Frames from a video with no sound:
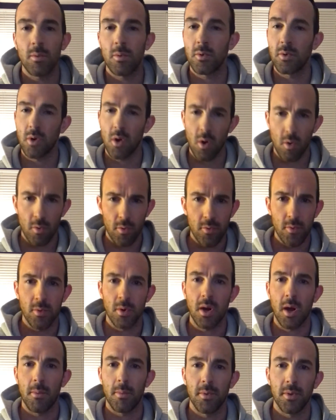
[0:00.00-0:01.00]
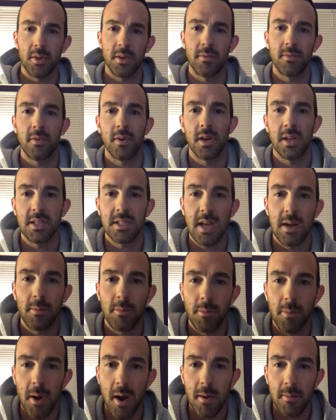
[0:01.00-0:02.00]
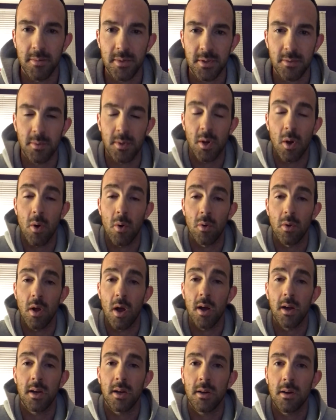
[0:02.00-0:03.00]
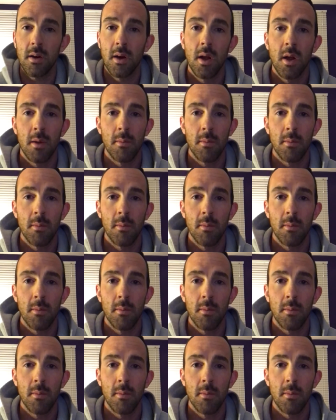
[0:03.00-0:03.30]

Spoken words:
We'll go through a couple of different example problems as we go along here,